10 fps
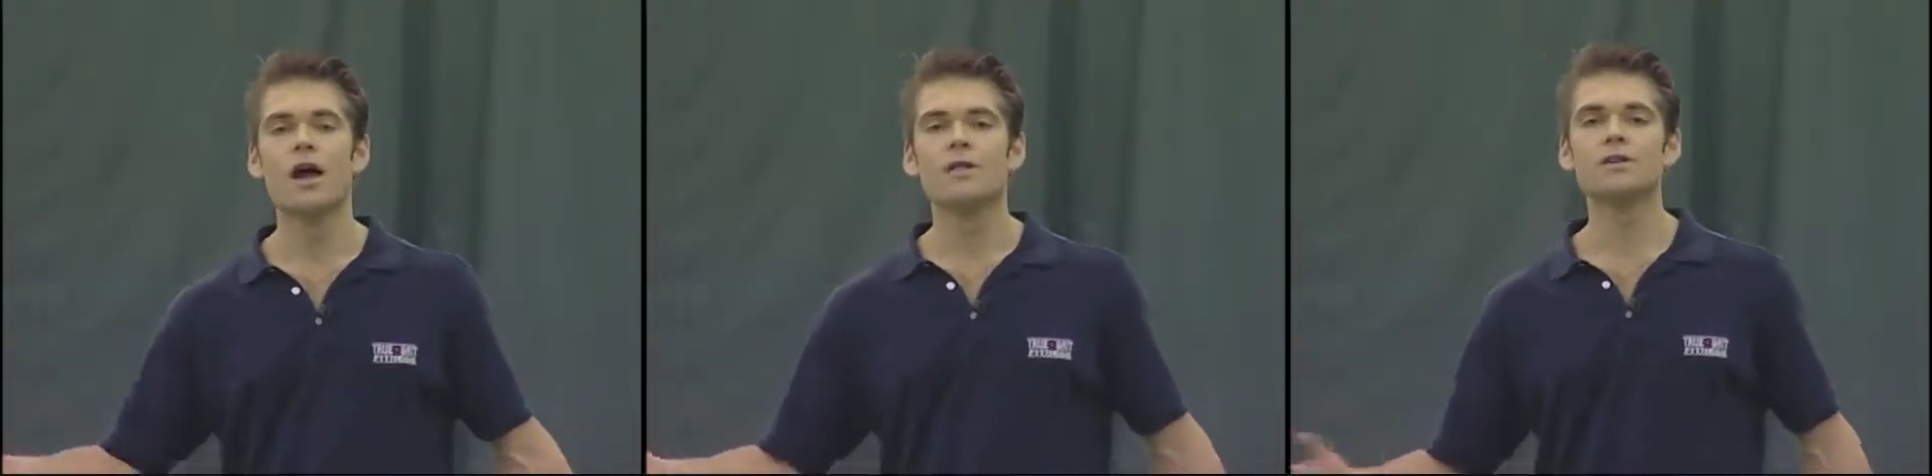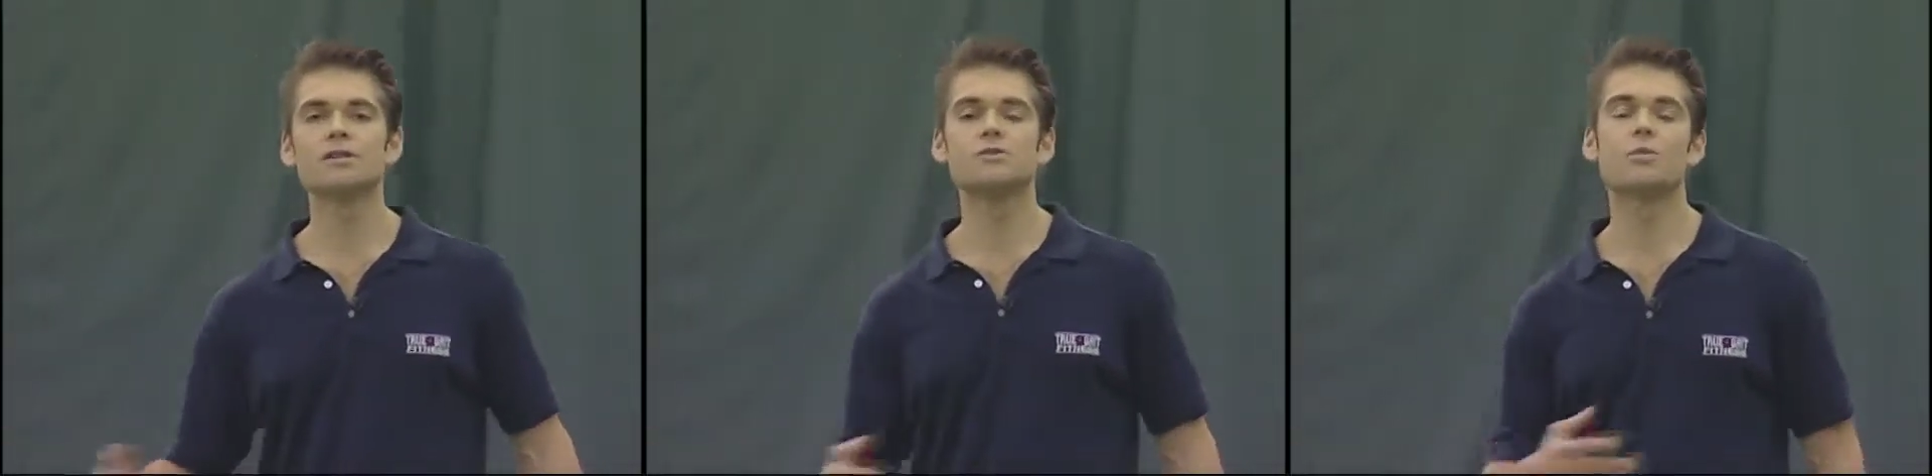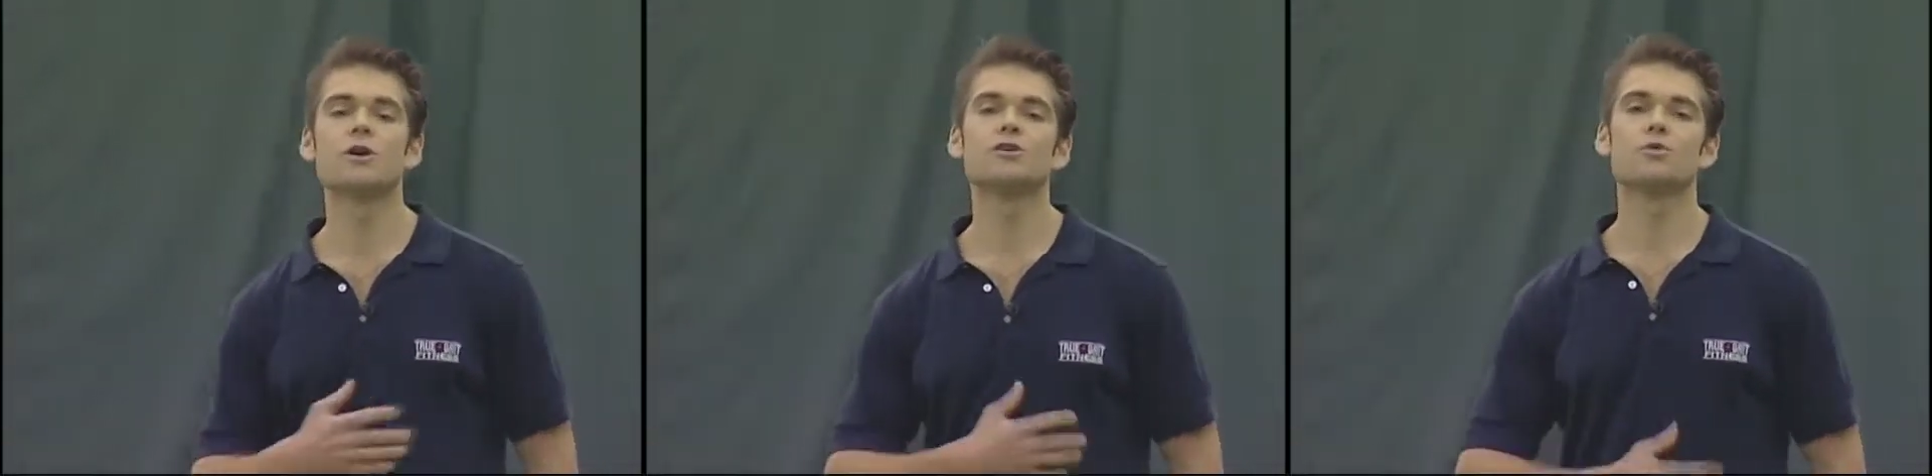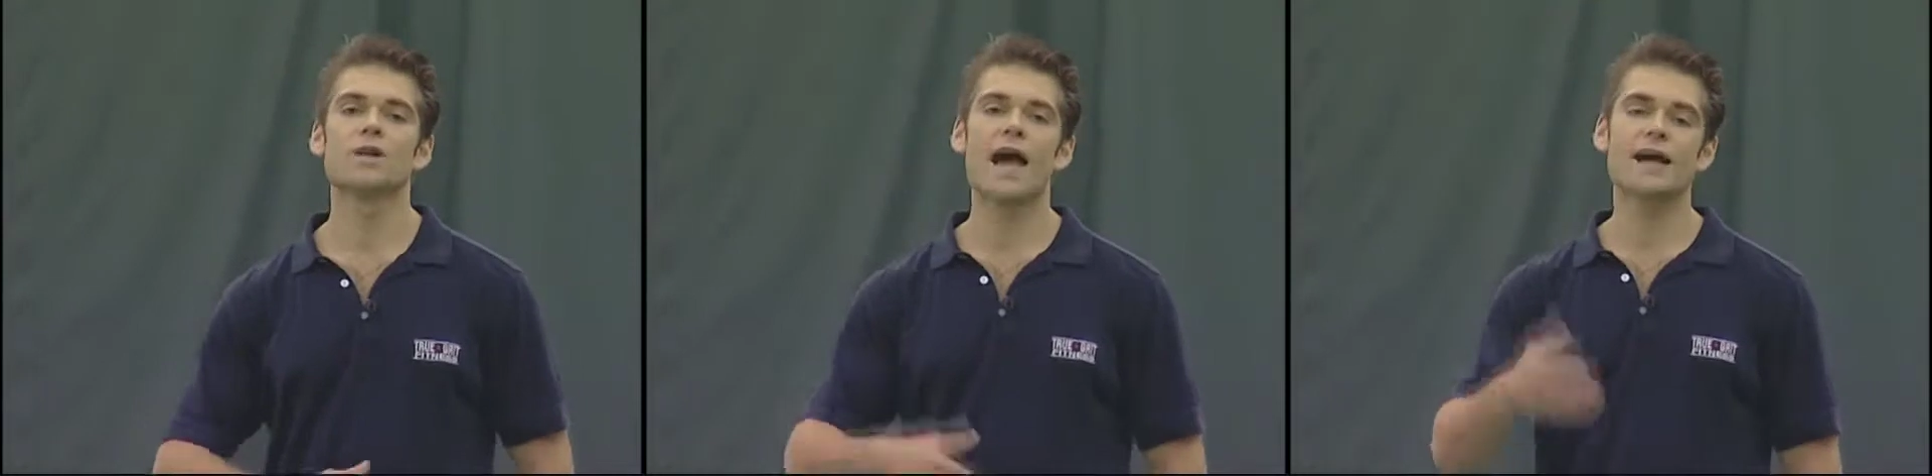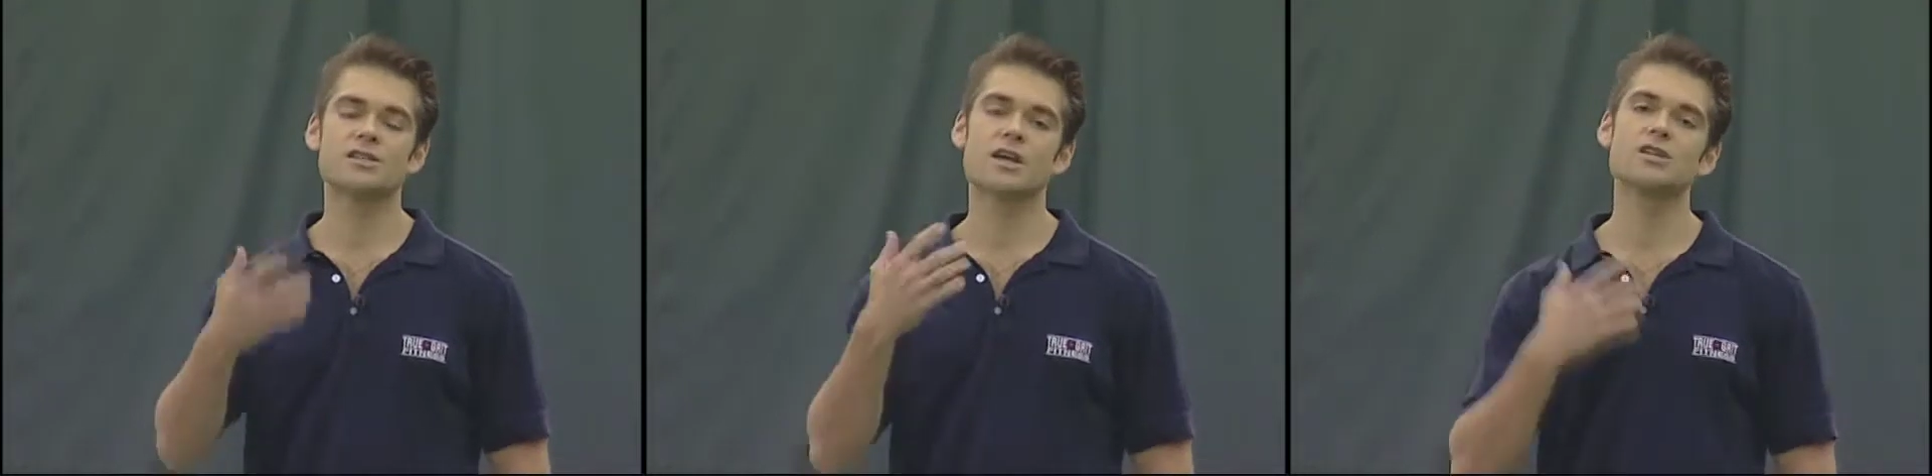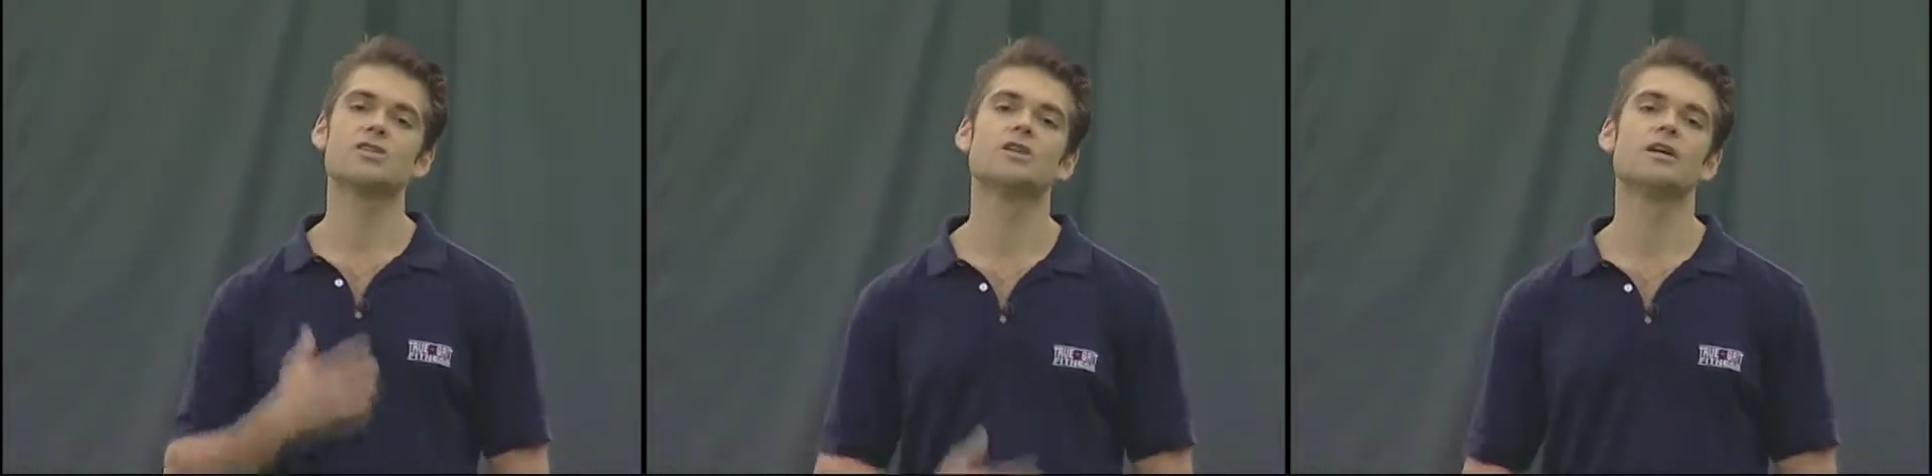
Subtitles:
This is where your relaxation